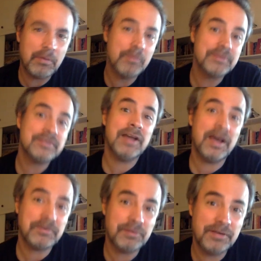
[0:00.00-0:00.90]
What was
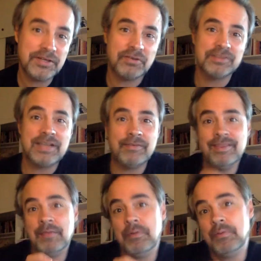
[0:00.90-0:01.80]
not traditional is
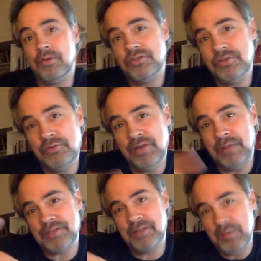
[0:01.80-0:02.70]
everything we were shooting
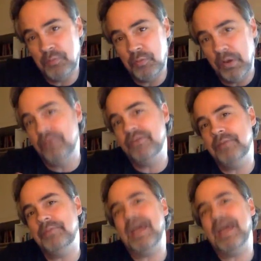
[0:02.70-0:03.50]
was going to be woven back